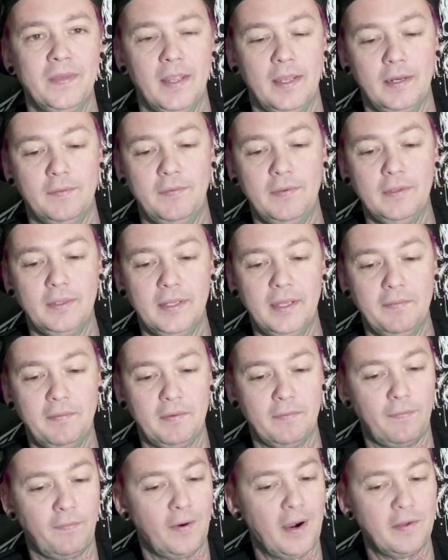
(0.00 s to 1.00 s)
And if you live
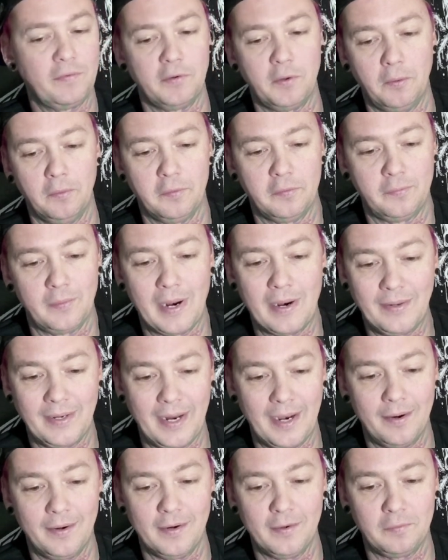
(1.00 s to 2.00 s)
in Fresno or the
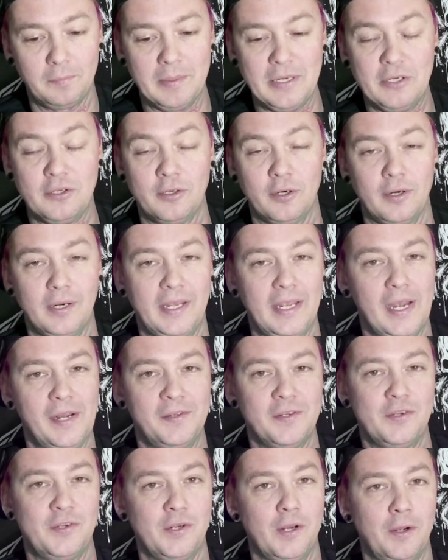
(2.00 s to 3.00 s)
surrounding areas, be sure to
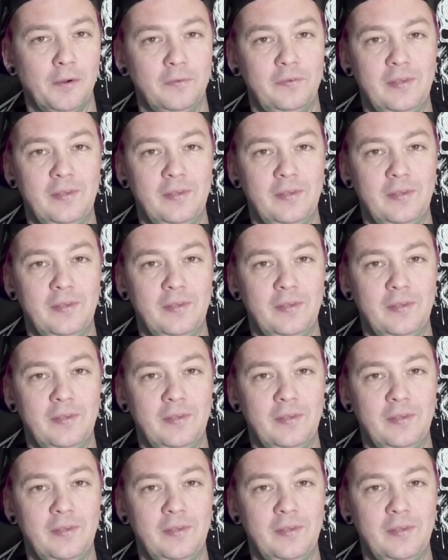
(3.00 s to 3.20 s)
catch a show.